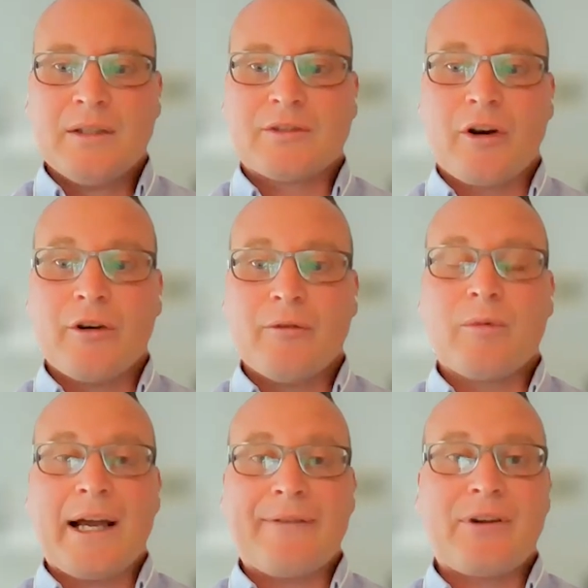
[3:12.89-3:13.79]
So
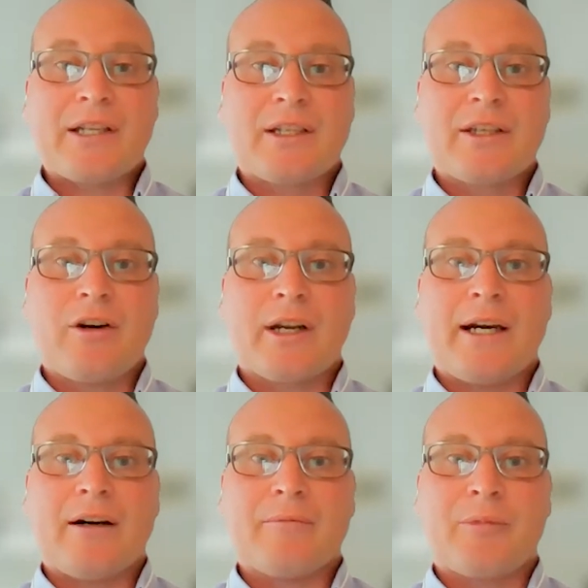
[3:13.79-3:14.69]
we've actually got
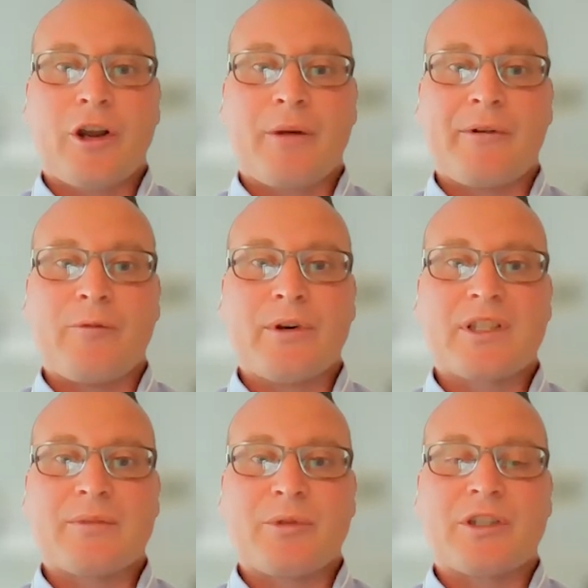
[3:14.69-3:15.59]
our program of works,
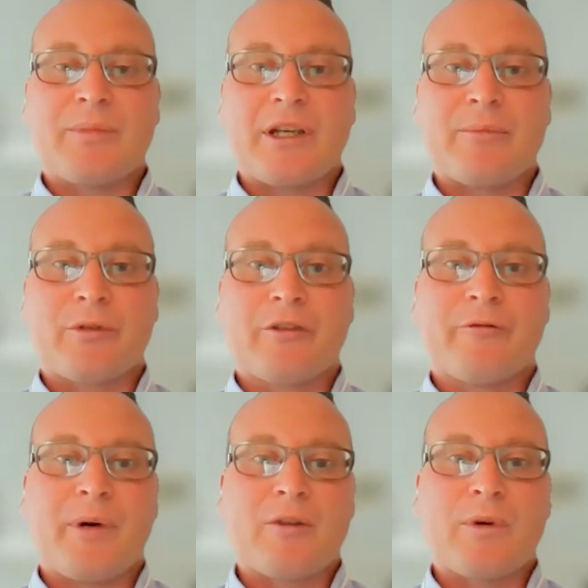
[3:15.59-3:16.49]
which has been approved
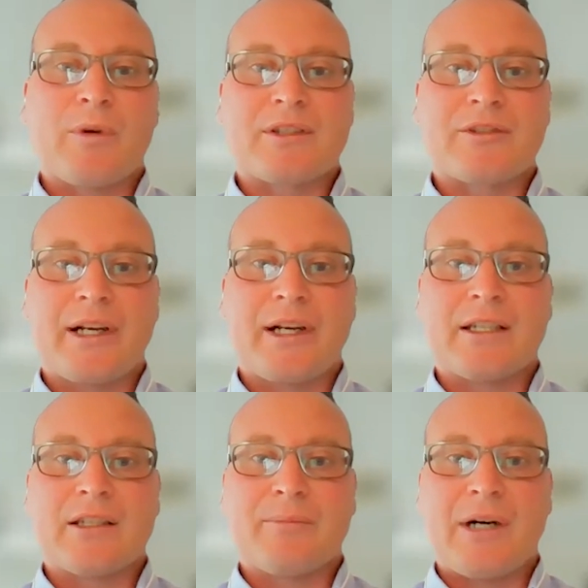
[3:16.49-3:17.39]
by the West
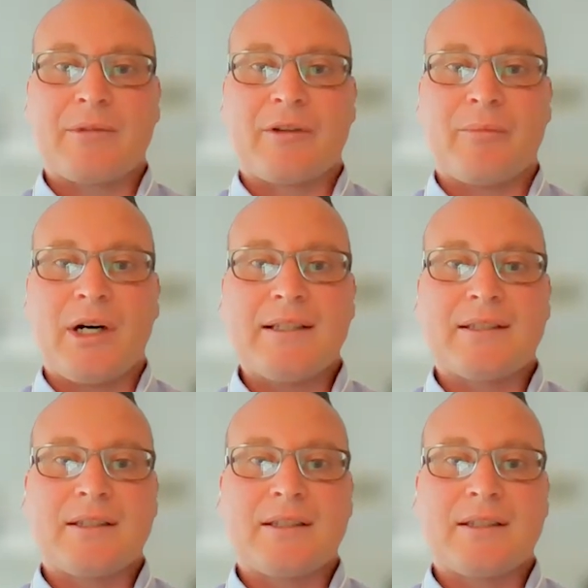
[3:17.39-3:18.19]
Australian Department of Mines.